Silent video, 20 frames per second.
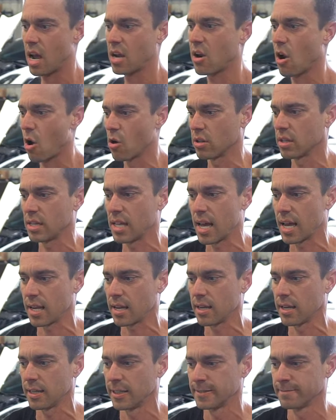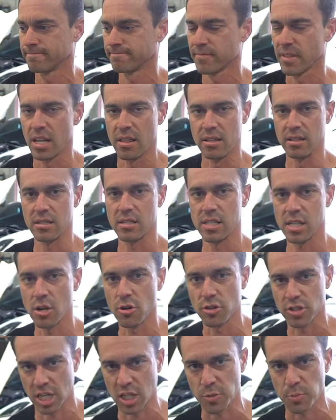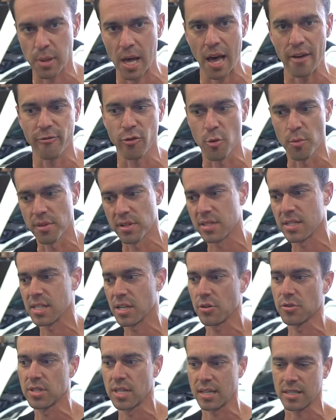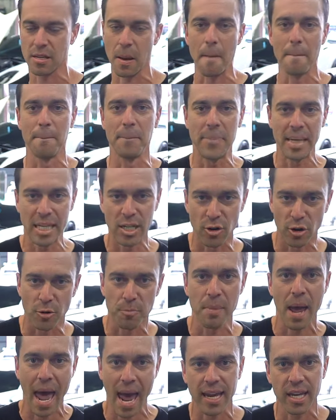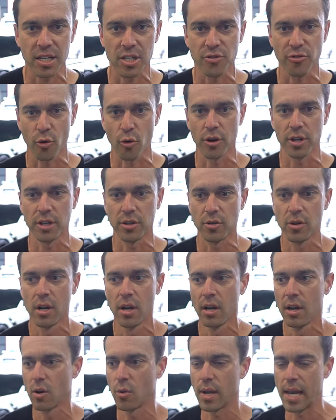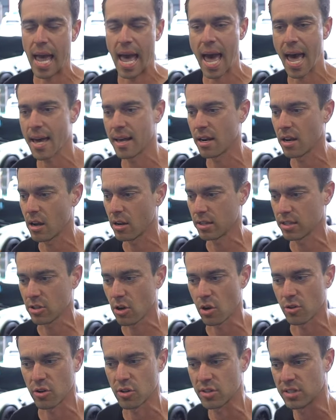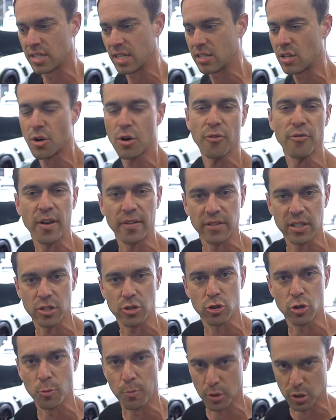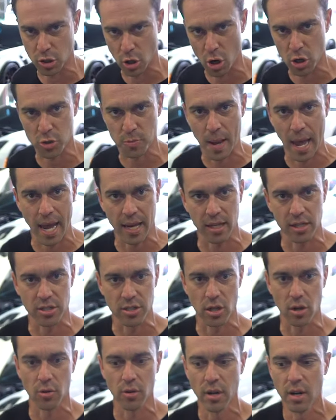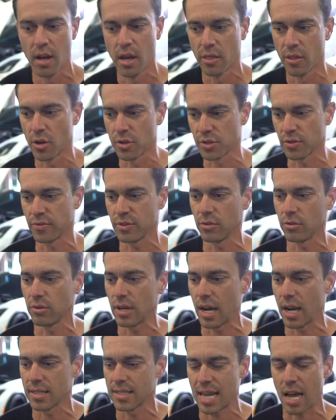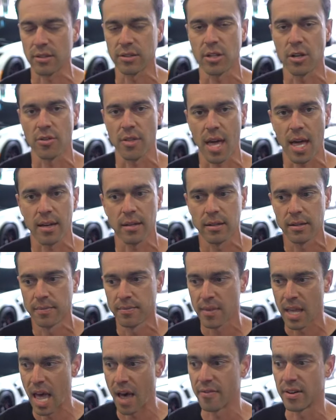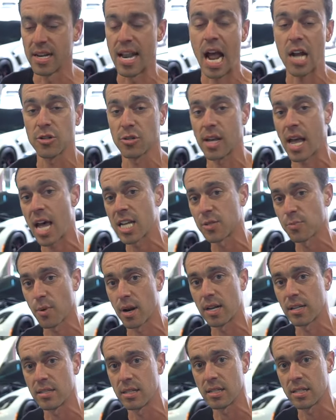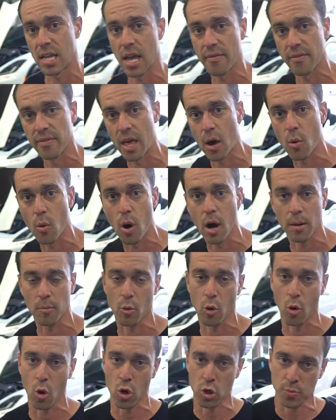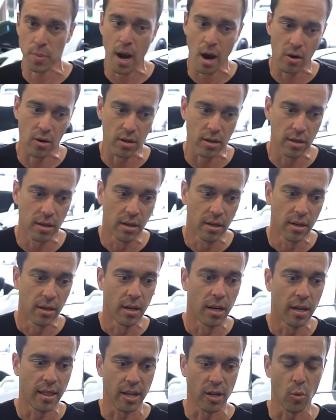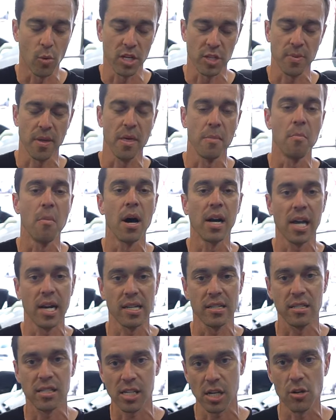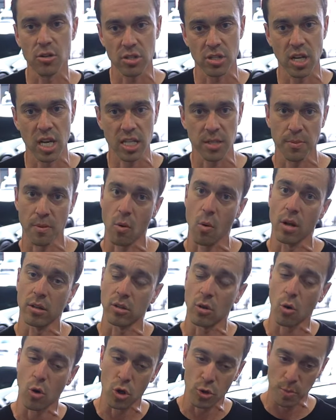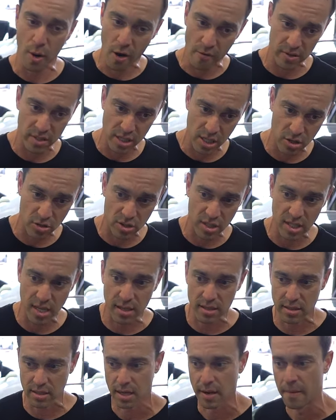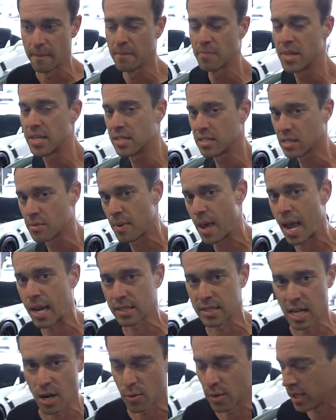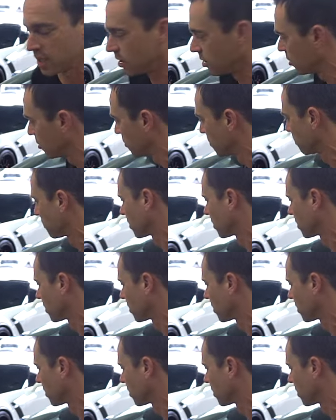I call it like the Z06 platform, or the Z06 beater package for you. We add, it's called our 650 Supercharged package. So those of you guys out there that have a naturally aspirated C7 that want more horsepower, that don't want to spend the money on a Z06 but want the horsepower of a Z06, this is the package that we do.